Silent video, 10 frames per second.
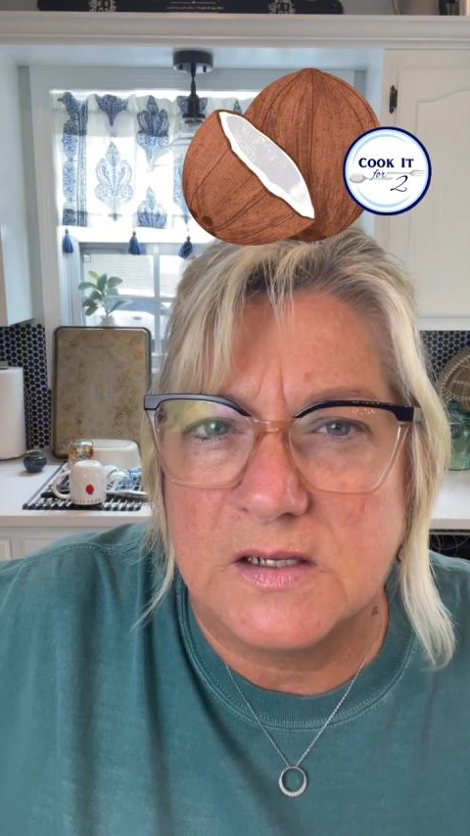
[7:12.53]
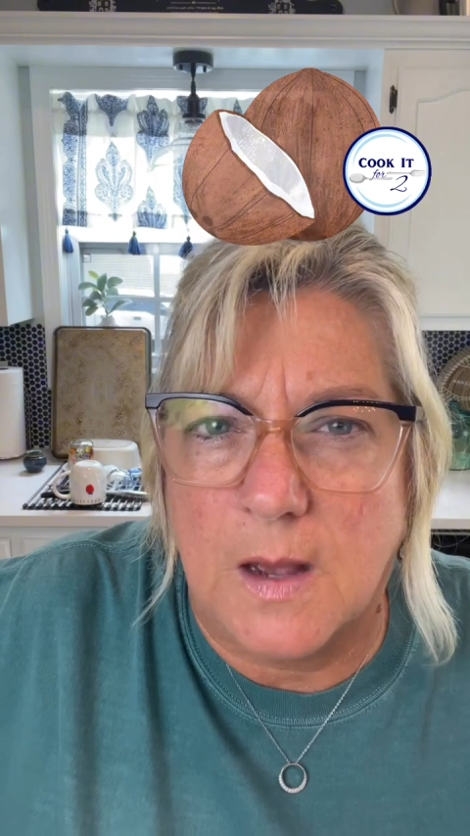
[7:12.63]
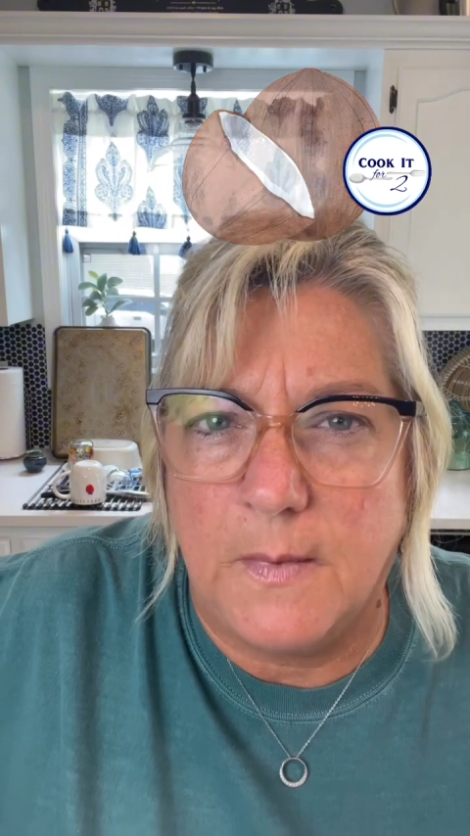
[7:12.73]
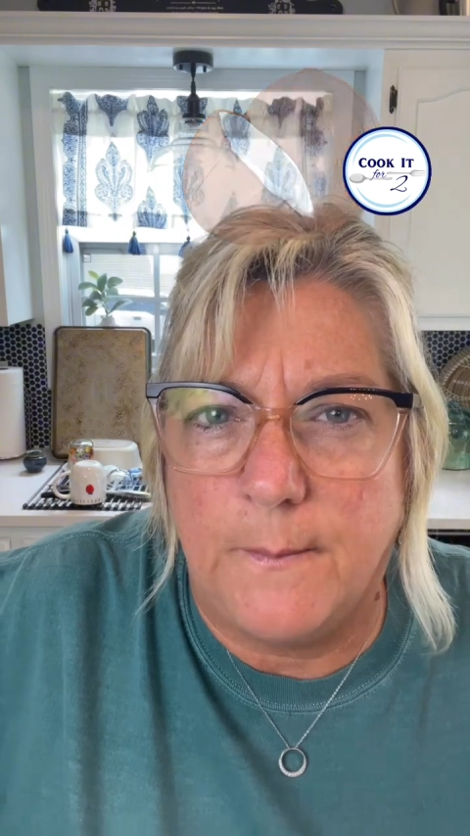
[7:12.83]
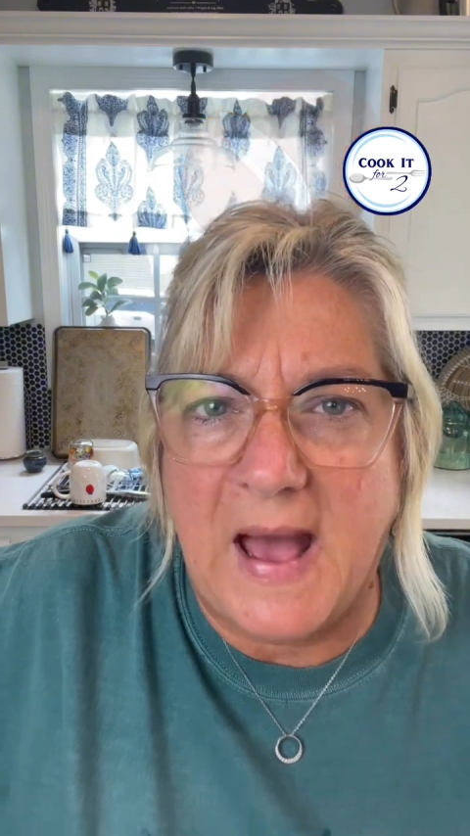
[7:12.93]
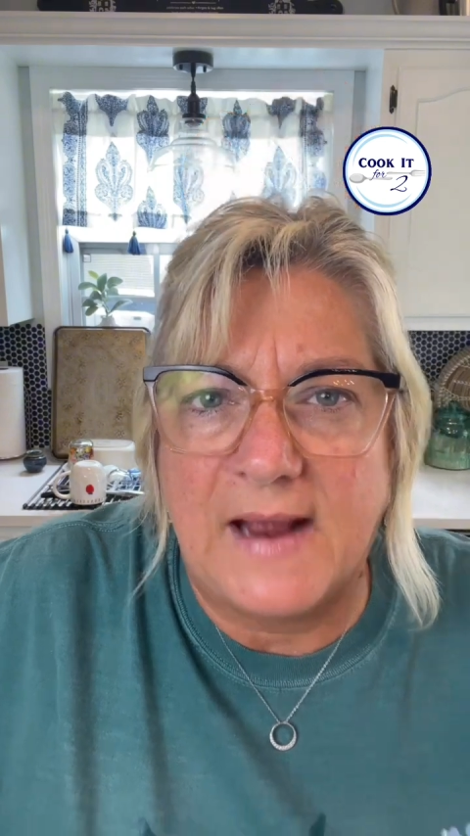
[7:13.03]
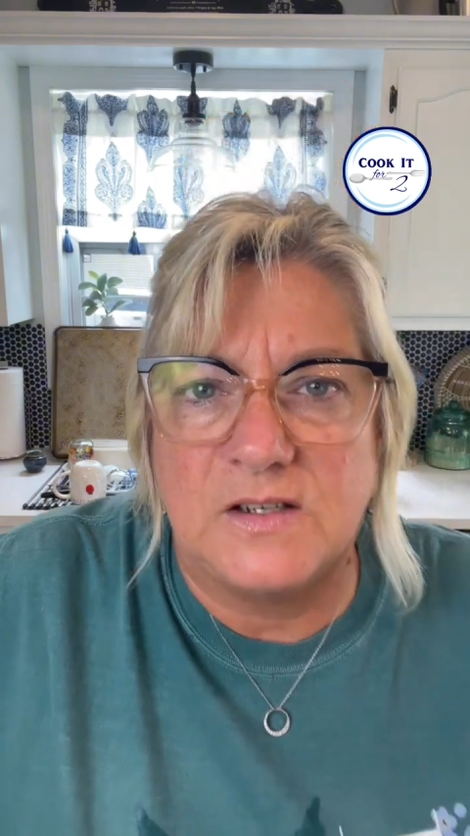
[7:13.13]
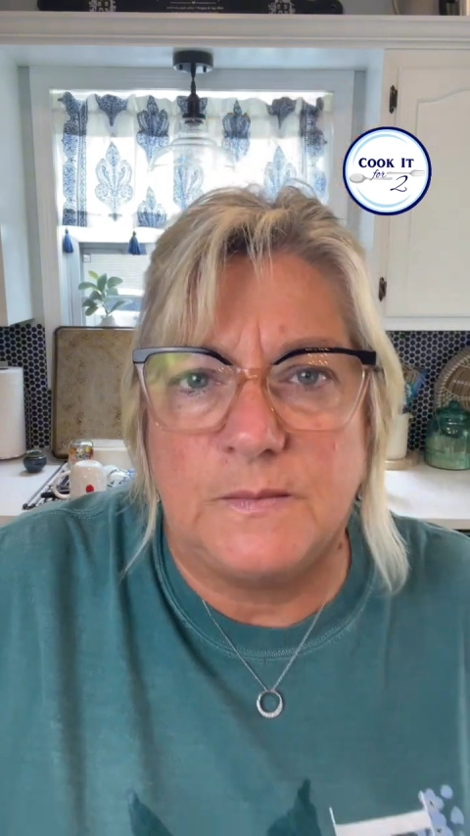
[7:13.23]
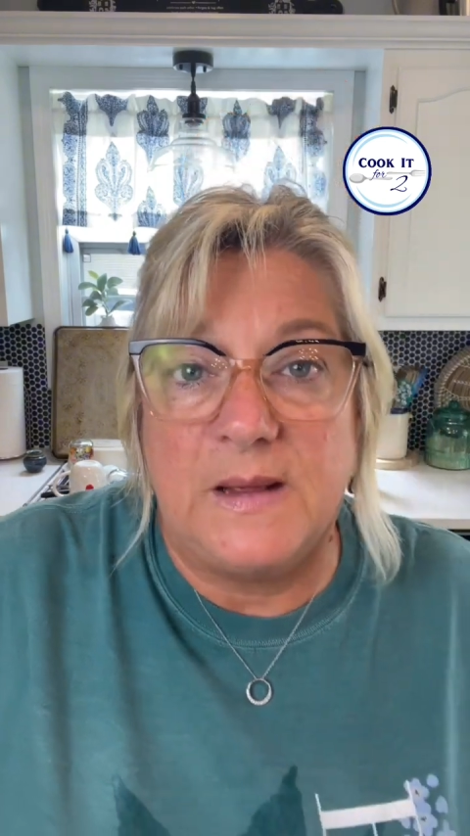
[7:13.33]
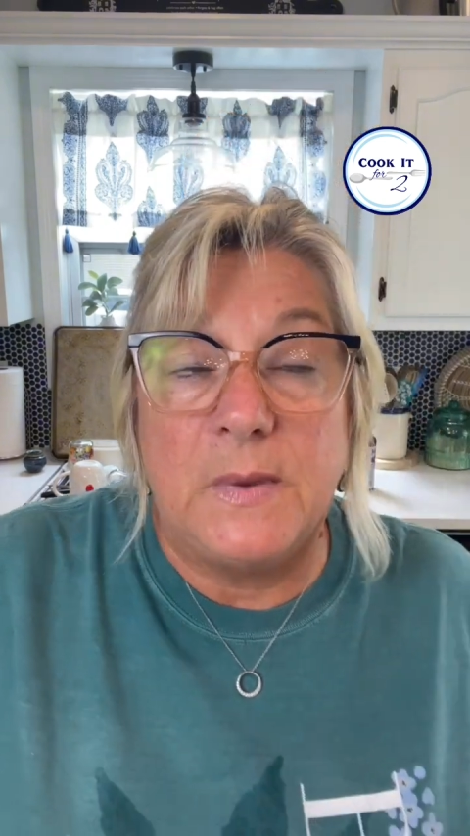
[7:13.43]
coming back
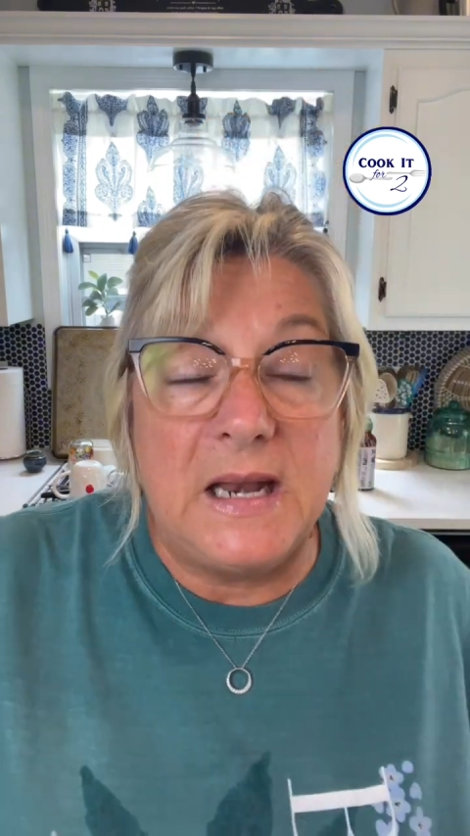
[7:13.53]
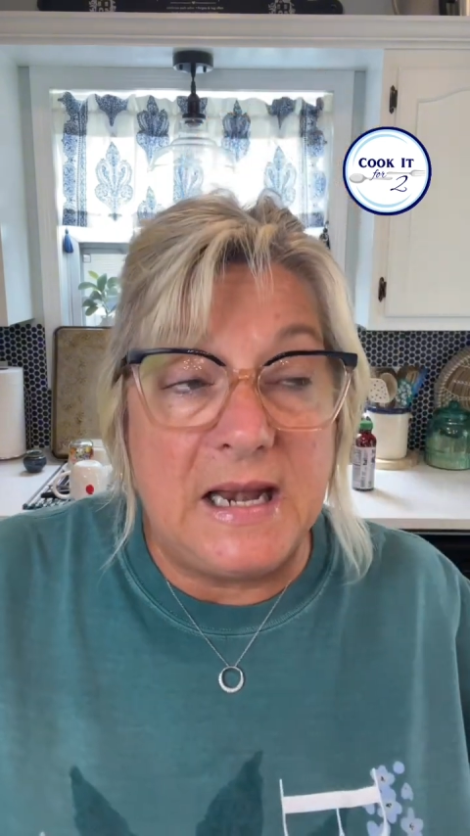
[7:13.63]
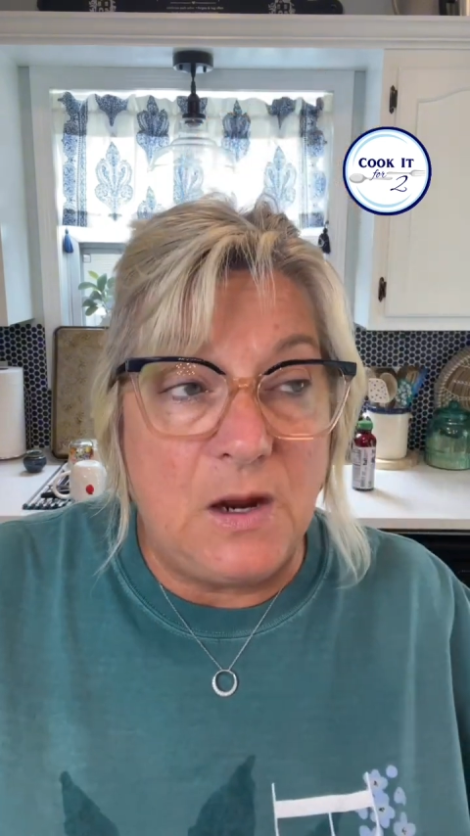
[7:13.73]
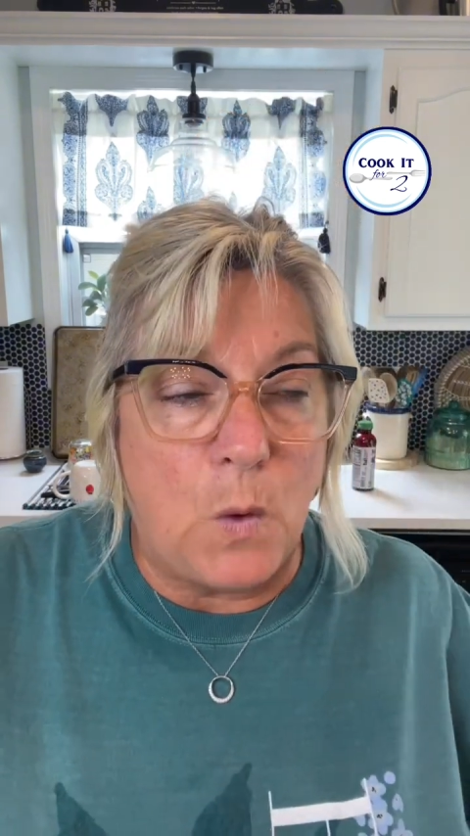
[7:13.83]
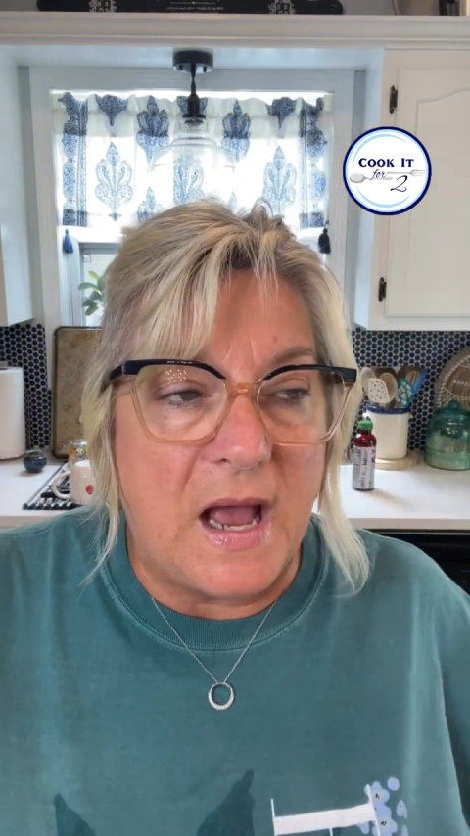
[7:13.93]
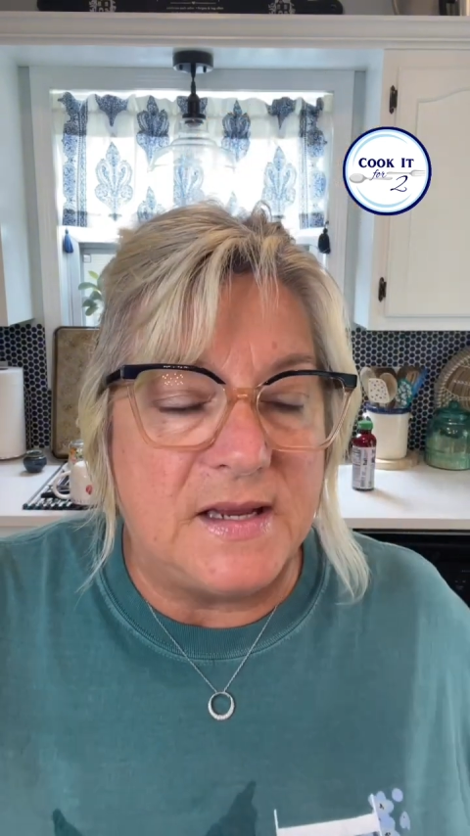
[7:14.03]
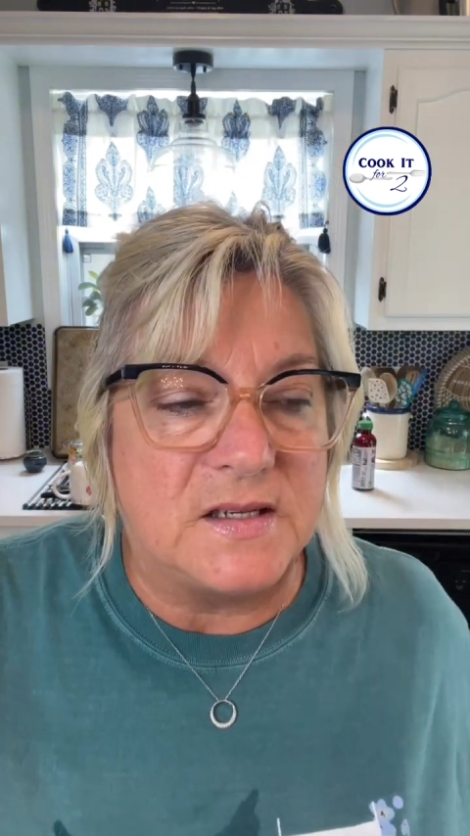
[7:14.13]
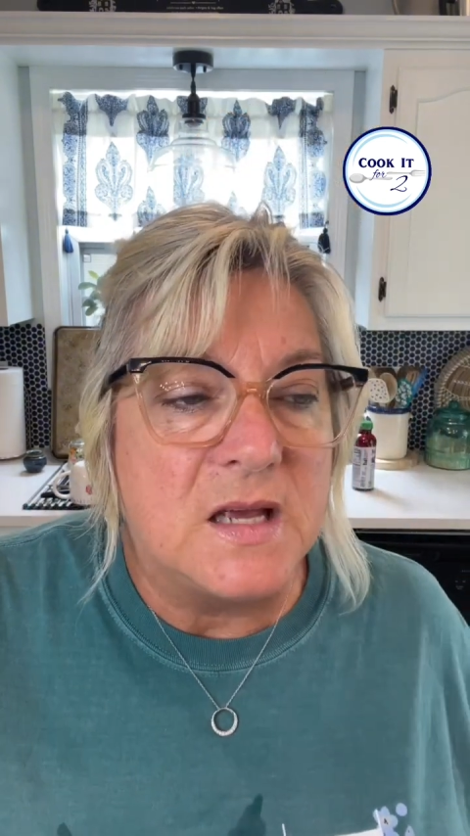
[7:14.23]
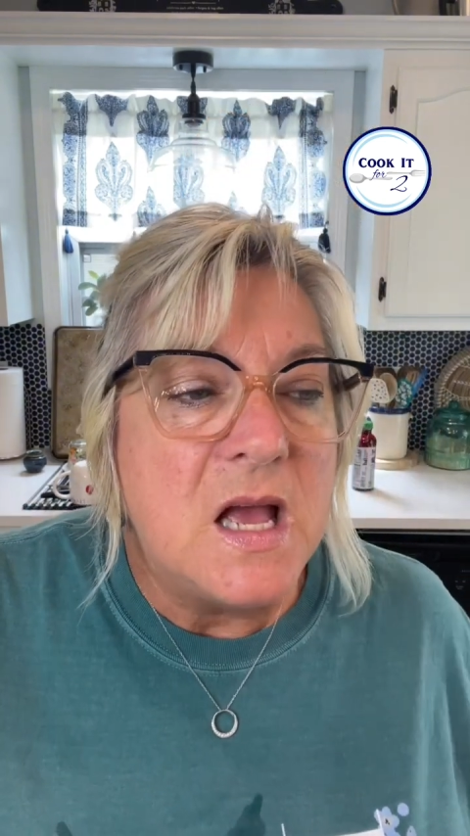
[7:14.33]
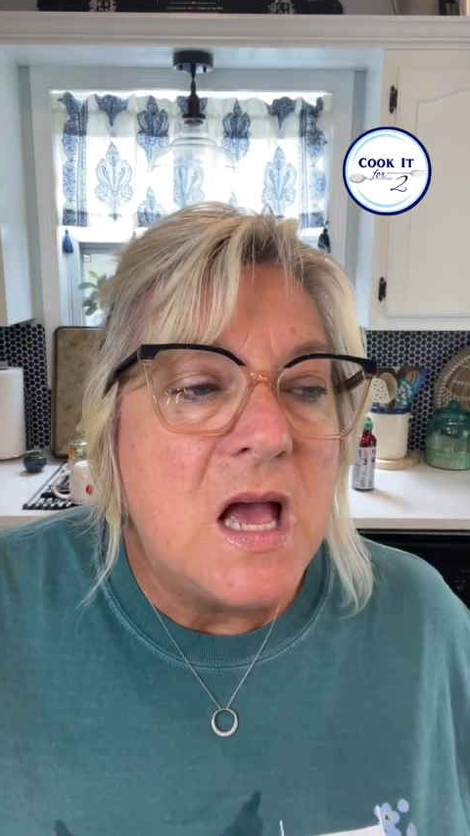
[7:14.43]
to me. But anyways,